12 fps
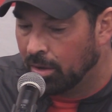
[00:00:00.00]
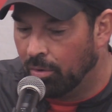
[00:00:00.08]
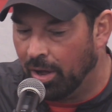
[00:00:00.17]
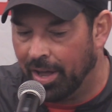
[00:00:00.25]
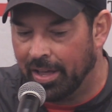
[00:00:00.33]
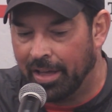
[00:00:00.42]

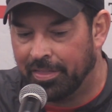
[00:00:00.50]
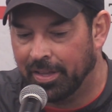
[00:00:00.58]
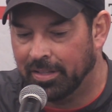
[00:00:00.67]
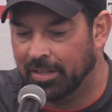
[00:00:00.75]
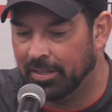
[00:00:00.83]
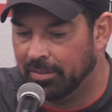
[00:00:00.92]
Well, I
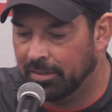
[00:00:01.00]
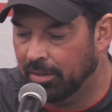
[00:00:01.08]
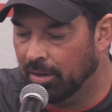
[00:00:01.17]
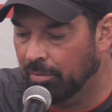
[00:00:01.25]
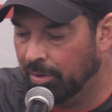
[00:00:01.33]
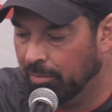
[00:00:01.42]
think that, you
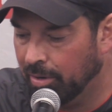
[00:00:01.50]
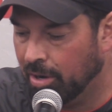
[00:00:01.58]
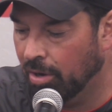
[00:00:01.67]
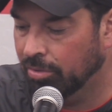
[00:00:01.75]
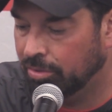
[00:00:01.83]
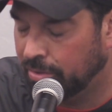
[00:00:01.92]
know, when
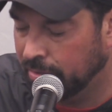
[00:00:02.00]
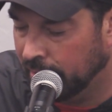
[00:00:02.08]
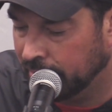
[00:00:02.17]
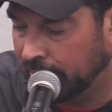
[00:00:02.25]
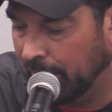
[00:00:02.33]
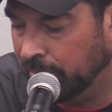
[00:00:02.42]
Coach
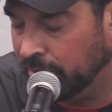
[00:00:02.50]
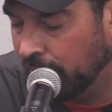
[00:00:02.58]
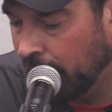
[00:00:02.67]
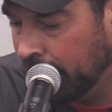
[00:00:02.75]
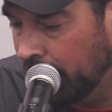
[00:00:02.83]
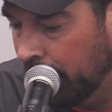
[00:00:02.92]
Saban's
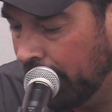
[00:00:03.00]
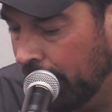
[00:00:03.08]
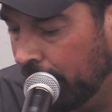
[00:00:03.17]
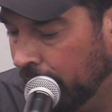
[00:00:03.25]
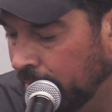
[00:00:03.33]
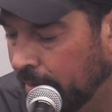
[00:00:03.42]
talking
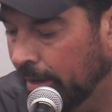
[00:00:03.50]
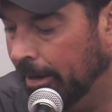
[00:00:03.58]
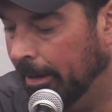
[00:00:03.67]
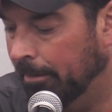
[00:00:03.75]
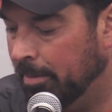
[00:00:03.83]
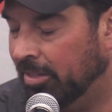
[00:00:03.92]
about
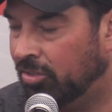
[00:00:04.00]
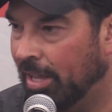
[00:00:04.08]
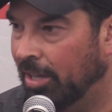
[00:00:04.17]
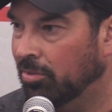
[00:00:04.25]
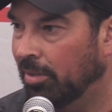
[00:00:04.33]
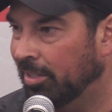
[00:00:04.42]
his
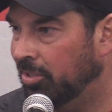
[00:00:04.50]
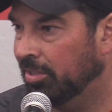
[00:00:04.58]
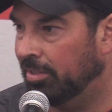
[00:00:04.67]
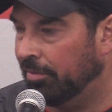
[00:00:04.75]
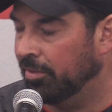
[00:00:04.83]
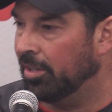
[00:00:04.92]
scheduling, it's
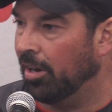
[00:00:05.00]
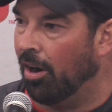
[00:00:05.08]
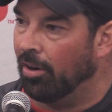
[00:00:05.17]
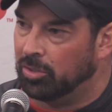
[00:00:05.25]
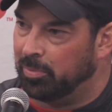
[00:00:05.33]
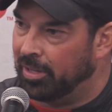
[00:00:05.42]
just different than
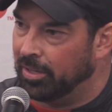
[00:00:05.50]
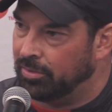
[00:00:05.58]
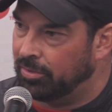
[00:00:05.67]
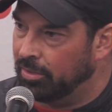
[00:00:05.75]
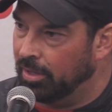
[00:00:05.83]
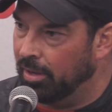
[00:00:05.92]
ours
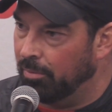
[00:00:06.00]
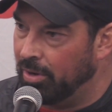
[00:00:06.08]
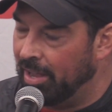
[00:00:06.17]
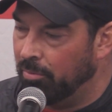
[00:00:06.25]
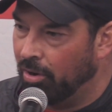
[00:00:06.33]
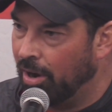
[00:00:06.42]
because
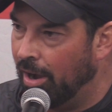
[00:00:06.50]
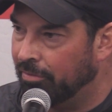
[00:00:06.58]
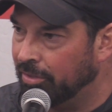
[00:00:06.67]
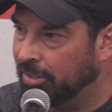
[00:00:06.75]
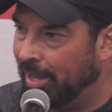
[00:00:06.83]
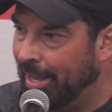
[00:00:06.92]
we have more
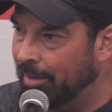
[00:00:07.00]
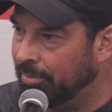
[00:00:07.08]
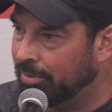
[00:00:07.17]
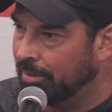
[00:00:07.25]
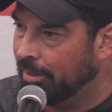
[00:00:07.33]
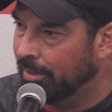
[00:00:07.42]
conference
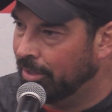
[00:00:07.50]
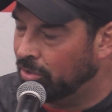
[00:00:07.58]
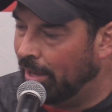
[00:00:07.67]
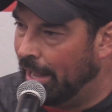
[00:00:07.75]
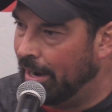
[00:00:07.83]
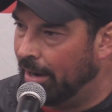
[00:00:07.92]
games.
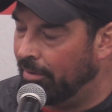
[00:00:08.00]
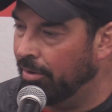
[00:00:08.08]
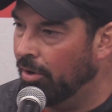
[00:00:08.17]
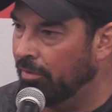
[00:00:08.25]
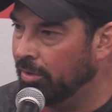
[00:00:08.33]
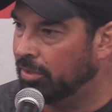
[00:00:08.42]
So I don't
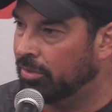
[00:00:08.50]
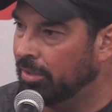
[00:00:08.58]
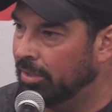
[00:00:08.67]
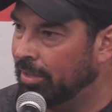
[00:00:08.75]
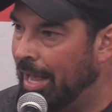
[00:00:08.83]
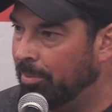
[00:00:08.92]
know if
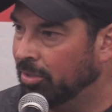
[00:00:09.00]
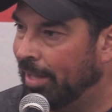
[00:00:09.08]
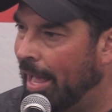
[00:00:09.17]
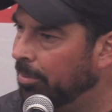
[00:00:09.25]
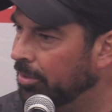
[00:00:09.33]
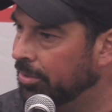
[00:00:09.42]
it's apples
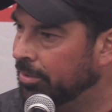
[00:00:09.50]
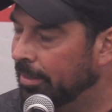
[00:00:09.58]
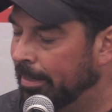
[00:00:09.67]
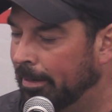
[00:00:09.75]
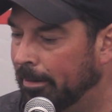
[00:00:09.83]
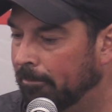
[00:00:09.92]
to apples.
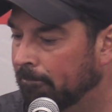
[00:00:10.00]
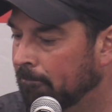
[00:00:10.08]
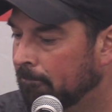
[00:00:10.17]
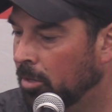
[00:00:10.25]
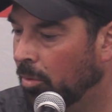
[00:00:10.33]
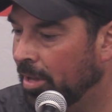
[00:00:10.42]

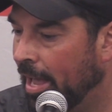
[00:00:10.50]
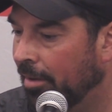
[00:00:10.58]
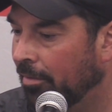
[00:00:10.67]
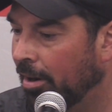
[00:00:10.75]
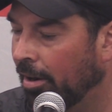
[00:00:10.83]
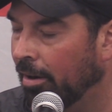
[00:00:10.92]
You know, we
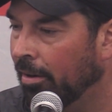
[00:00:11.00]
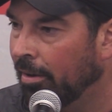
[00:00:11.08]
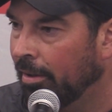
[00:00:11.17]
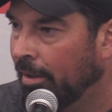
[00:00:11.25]
have our